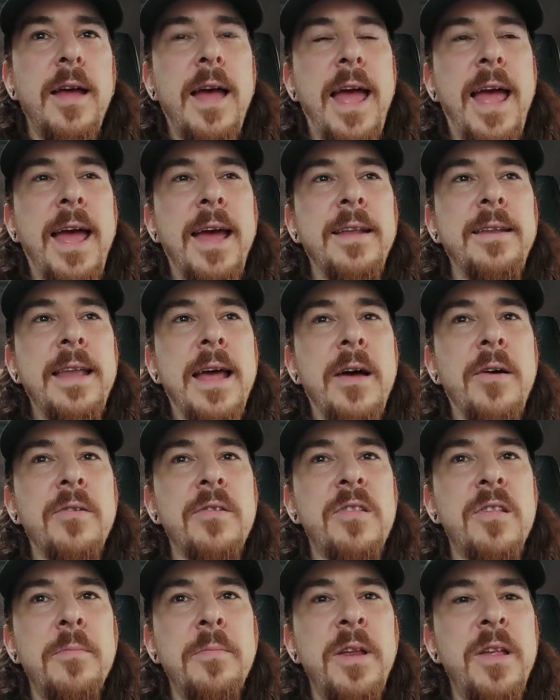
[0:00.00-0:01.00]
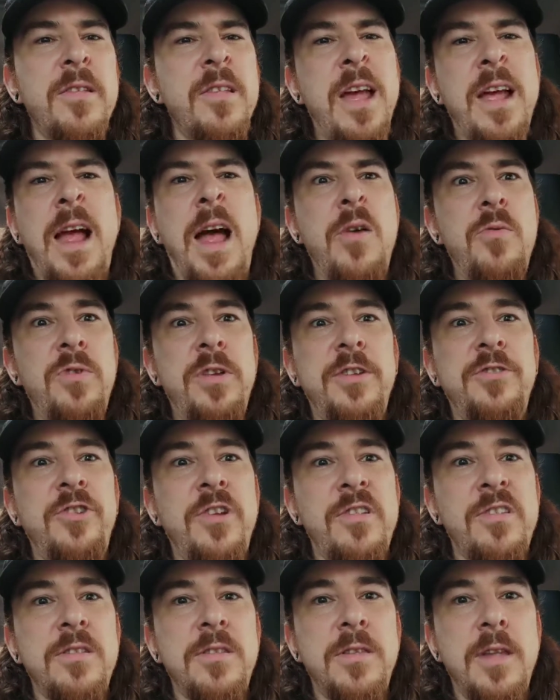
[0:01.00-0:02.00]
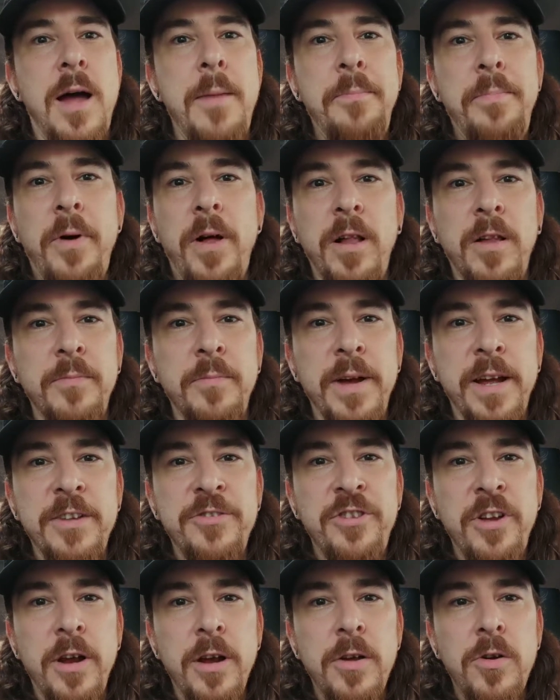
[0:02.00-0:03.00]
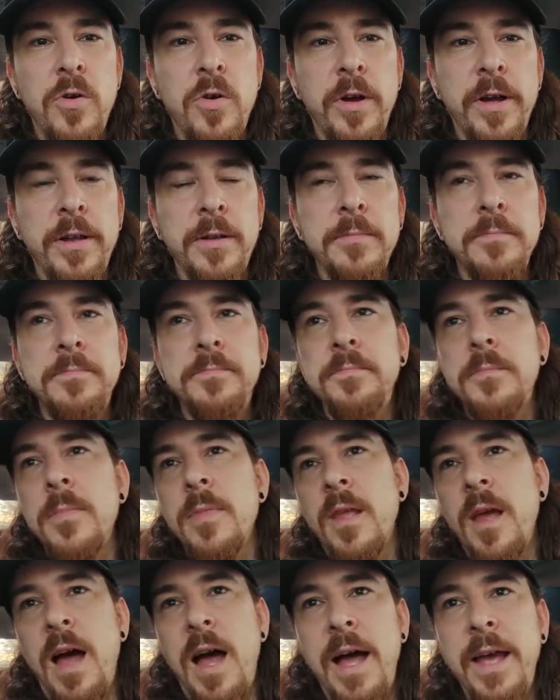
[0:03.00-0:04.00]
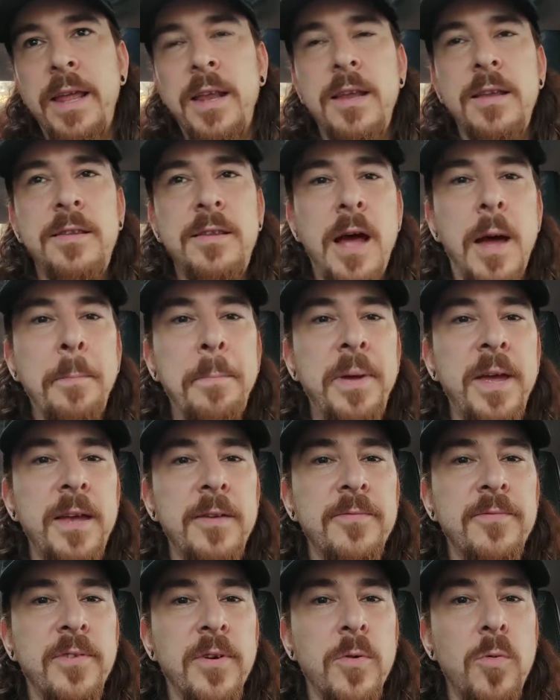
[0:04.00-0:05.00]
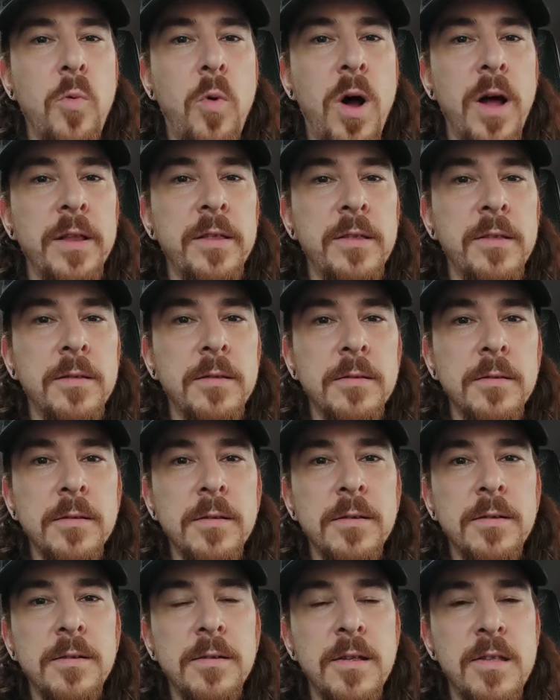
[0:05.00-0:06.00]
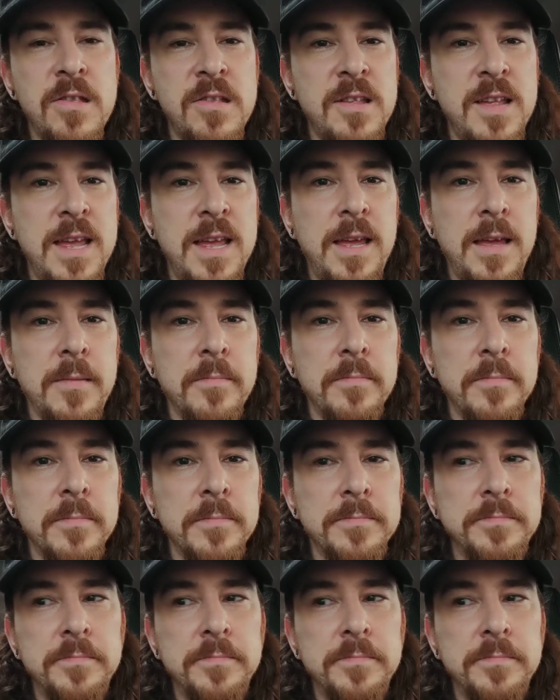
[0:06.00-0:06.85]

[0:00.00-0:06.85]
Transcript: And now somebody's like, I want to just dump all of my Jericoin. I'm going to dump it for 1 Steem.